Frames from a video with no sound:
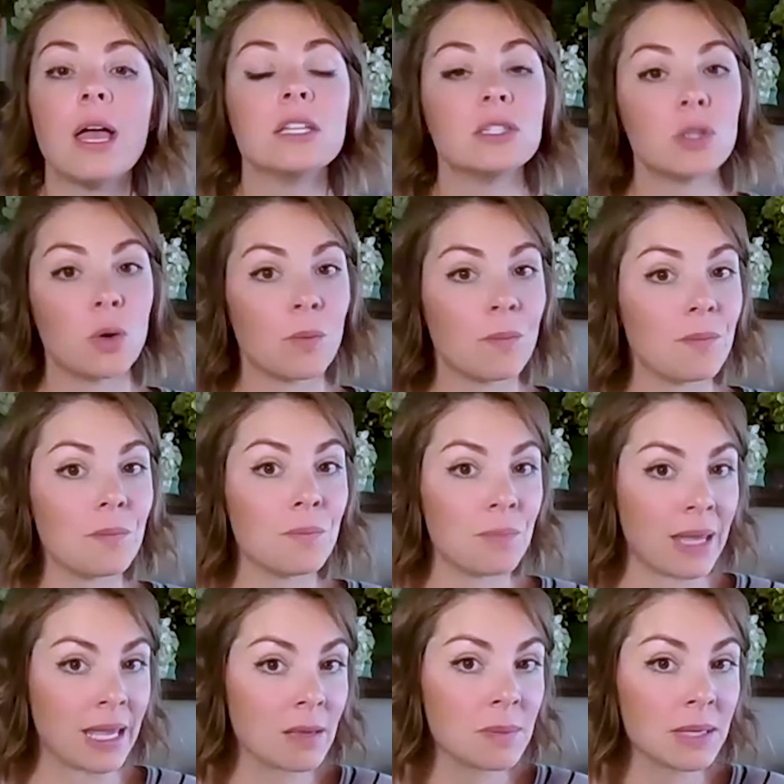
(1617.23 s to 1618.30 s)
So
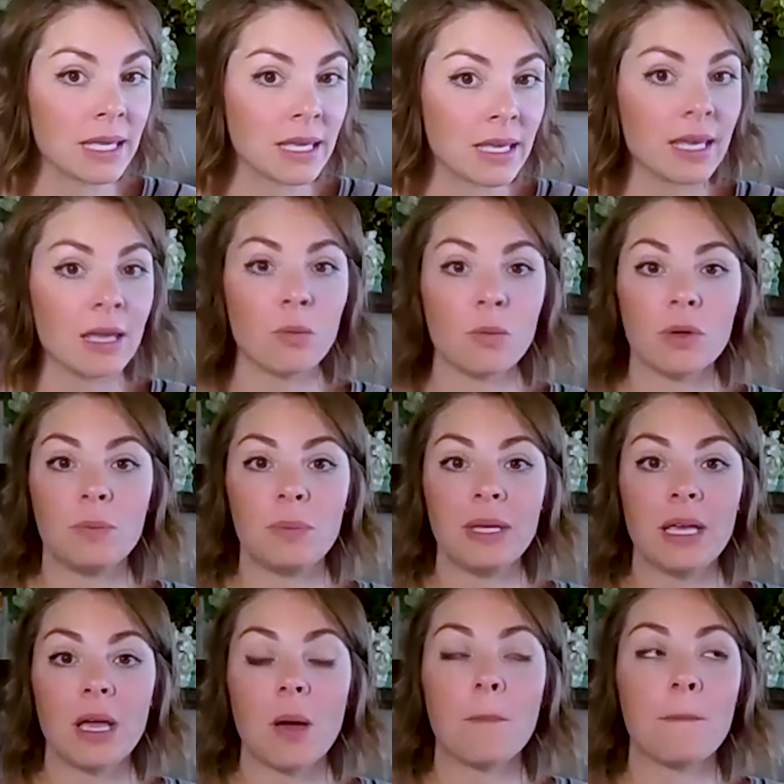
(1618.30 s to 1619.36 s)
maybe it would
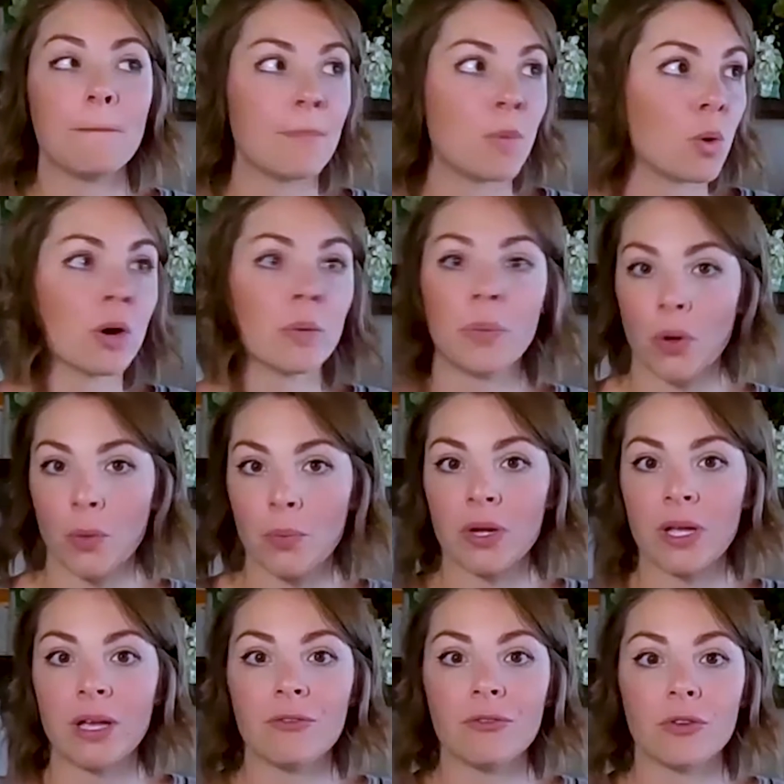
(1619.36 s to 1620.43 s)
be more
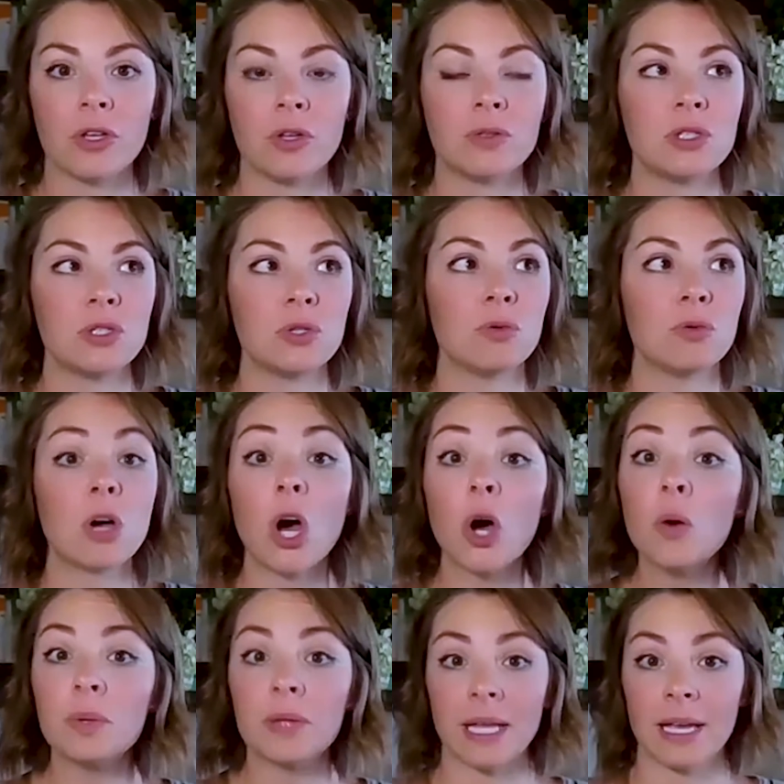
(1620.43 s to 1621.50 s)
appropriate for you to
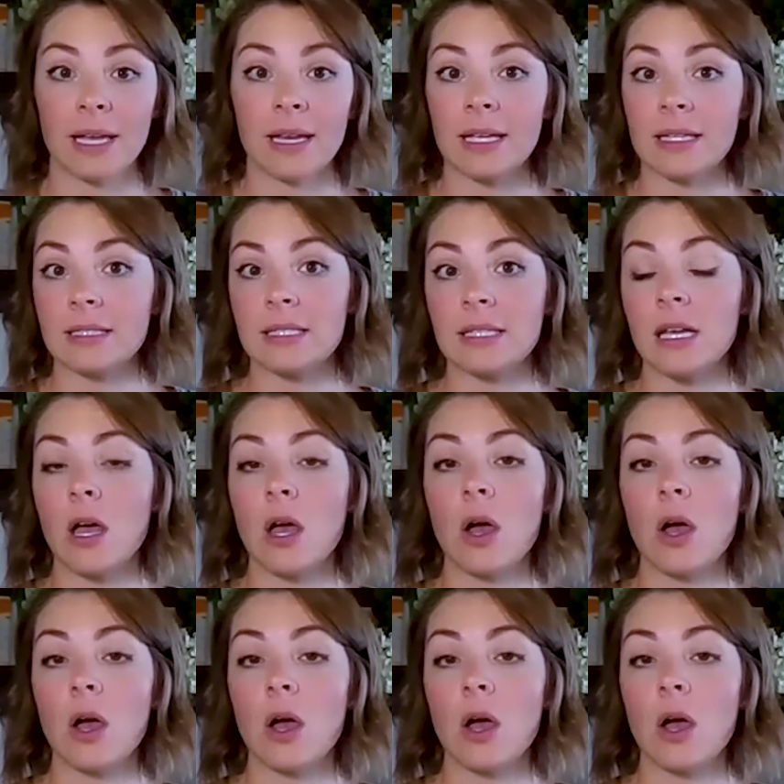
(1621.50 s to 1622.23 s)
co-plan it.